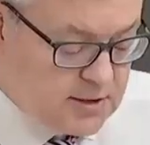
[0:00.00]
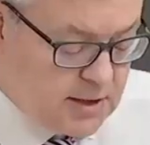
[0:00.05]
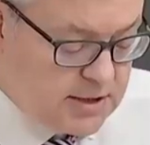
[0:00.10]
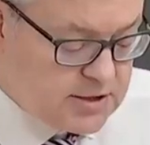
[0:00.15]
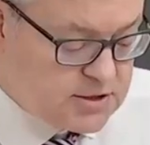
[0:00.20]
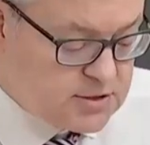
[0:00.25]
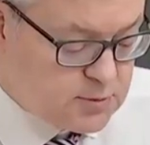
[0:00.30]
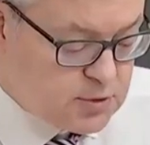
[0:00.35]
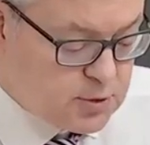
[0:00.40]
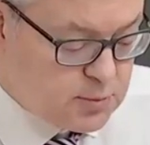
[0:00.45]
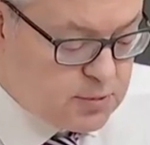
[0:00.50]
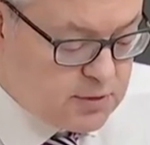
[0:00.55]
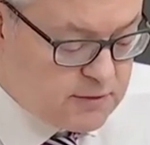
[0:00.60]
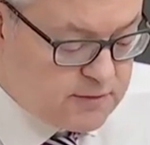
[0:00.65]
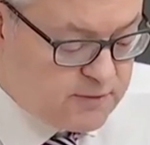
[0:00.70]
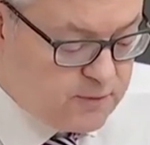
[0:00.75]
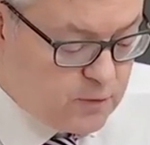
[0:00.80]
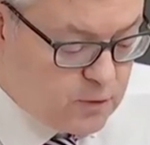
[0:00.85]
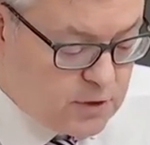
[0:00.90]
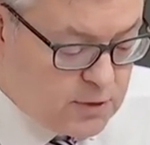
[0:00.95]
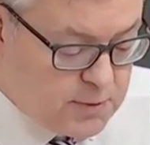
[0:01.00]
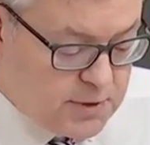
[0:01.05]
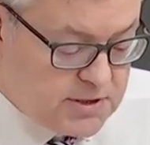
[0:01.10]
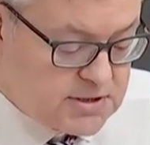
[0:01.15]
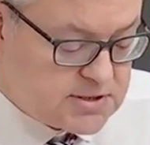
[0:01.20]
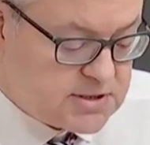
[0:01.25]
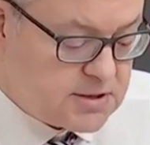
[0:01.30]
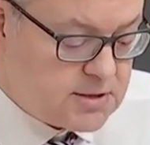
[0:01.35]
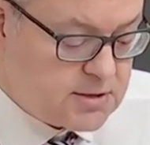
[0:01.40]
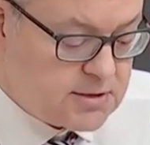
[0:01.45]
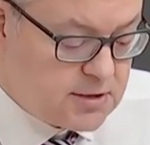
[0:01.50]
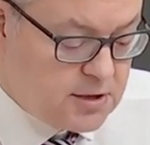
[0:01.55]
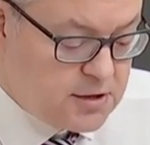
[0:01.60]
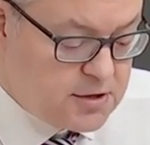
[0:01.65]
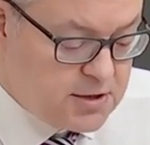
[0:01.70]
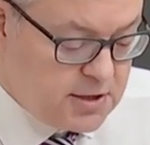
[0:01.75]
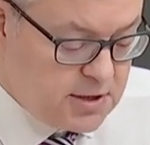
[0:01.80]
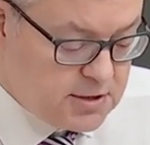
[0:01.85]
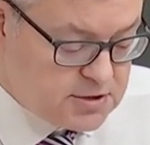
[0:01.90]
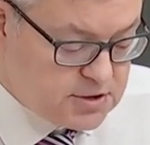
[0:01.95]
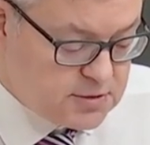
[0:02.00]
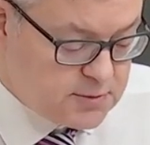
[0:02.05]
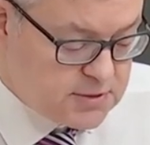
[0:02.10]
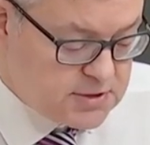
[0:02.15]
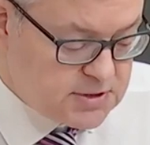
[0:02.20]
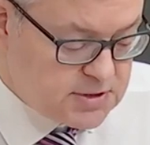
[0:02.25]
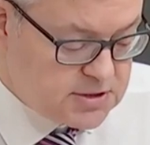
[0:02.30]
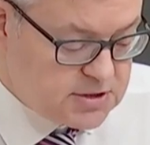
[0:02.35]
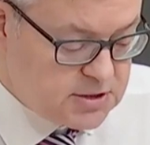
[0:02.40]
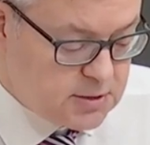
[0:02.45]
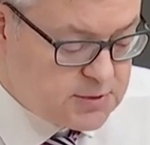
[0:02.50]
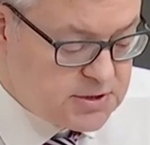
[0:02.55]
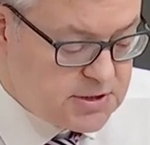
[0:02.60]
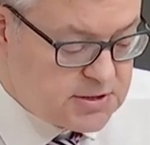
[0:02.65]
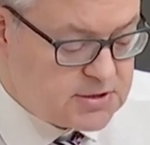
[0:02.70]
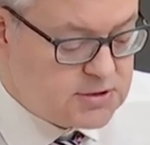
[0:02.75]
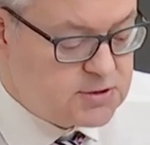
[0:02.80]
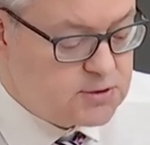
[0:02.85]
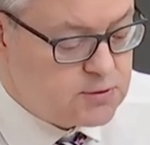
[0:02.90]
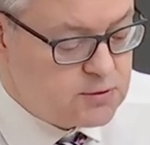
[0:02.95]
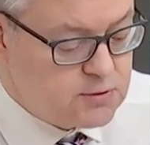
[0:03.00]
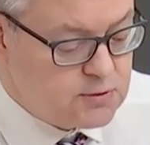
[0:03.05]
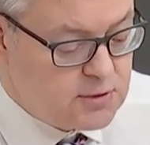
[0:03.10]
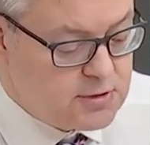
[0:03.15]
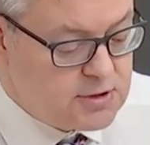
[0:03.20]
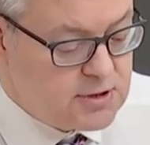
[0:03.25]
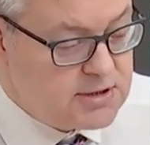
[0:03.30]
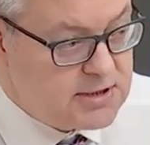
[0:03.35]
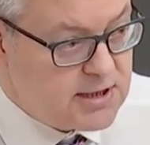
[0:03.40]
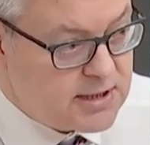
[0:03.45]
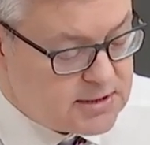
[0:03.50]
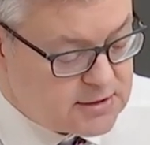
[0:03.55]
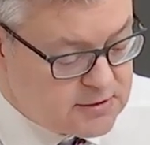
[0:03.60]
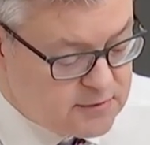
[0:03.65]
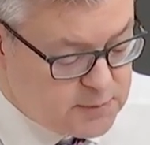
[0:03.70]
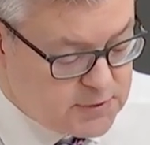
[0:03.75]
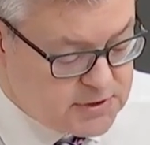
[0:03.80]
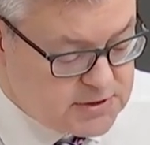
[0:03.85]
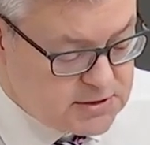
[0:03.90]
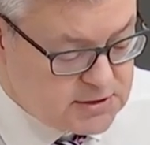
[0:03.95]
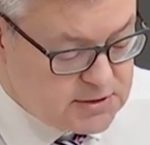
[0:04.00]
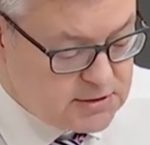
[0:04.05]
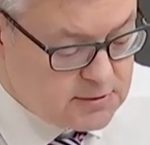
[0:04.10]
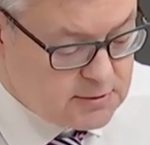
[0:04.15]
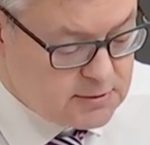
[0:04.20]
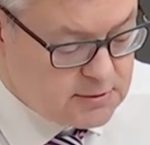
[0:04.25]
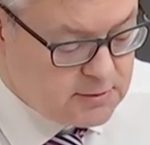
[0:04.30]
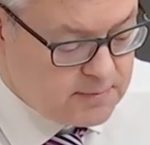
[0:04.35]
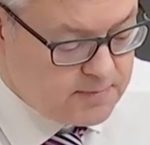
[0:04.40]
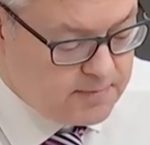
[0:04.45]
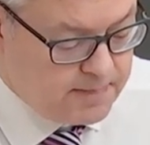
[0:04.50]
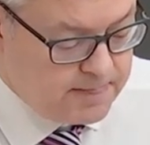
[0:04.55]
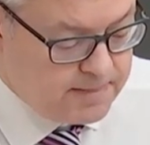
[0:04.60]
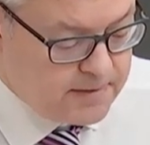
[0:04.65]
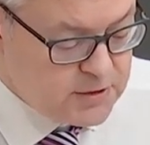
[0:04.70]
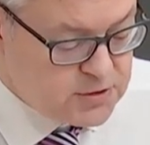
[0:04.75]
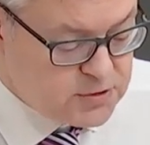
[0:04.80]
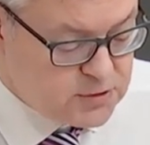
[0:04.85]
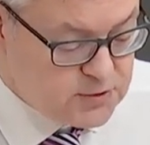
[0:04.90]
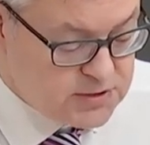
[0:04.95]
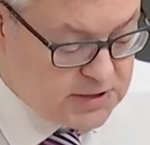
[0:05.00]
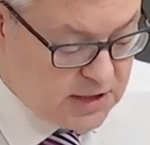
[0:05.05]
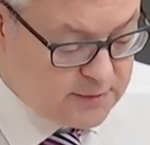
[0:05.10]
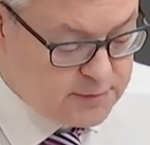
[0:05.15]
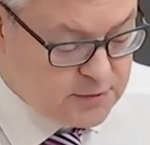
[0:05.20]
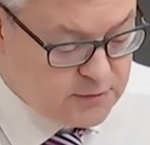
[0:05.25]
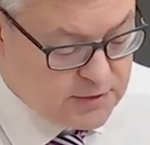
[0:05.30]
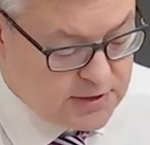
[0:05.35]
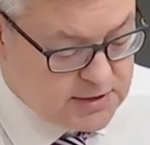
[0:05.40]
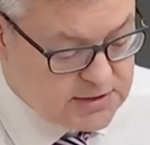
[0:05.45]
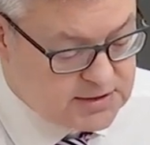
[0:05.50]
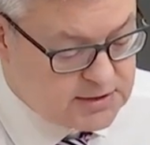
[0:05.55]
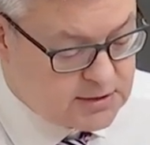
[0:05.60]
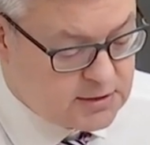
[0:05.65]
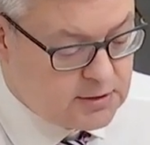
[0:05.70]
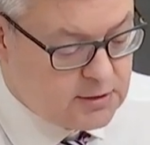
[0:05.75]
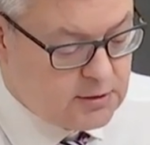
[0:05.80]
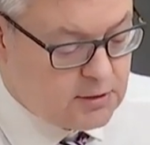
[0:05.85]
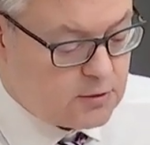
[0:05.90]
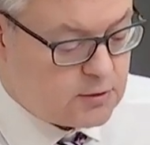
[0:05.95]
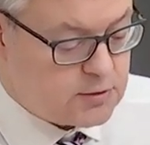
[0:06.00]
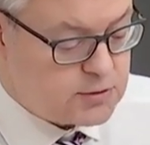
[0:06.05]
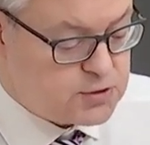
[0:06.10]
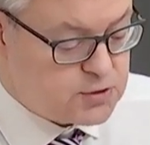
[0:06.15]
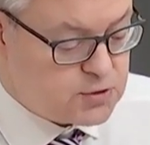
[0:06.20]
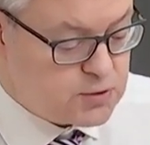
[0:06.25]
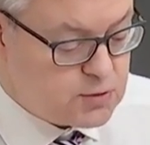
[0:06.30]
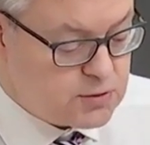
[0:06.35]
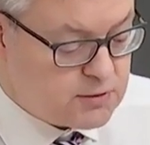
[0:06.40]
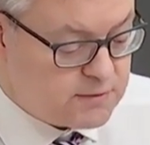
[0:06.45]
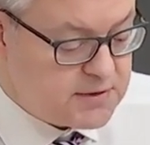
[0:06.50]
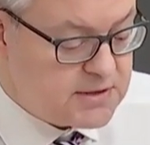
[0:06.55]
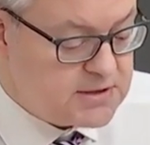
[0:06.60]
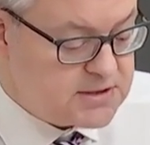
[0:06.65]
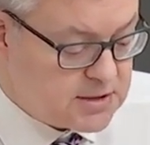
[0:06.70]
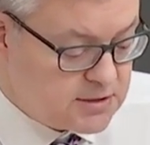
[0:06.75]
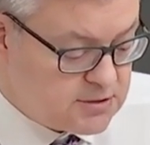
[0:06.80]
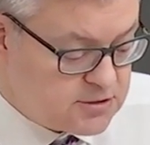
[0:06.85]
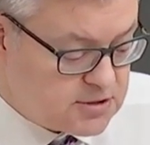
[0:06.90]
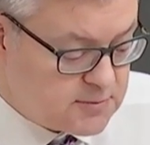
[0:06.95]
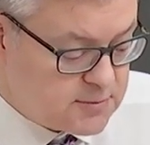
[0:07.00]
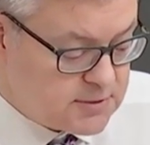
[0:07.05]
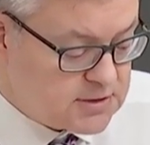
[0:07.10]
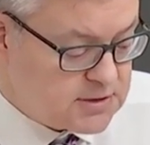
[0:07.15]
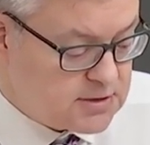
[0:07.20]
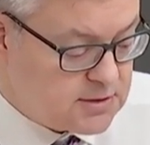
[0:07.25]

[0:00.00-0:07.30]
item number four, we're considering three instruments subject to the negative procedure. Issues have been raised on two of these instruments.